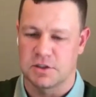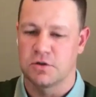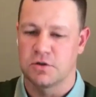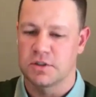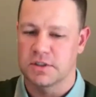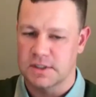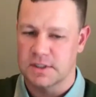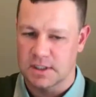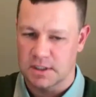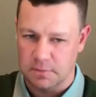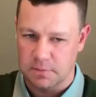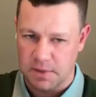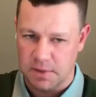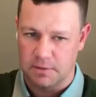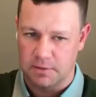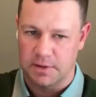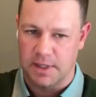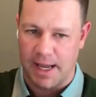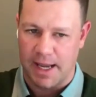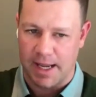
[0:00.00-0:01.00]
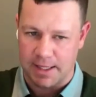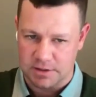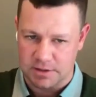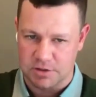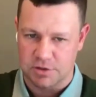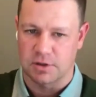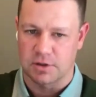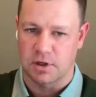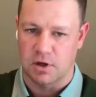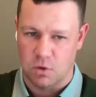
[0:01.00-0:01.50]
You just need to be able to
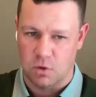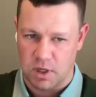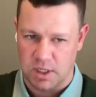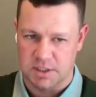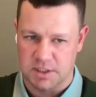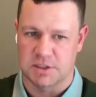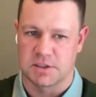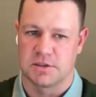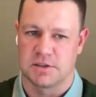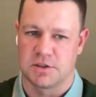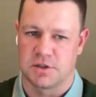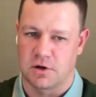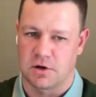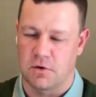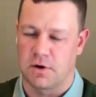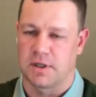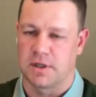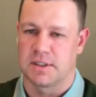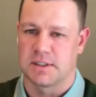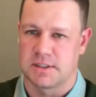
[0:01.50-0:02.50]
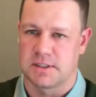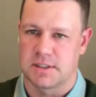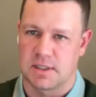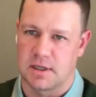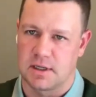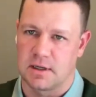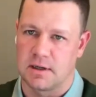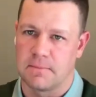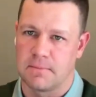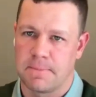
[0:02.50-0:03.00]
answer the questions you're going to
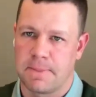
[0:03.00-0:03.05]
see.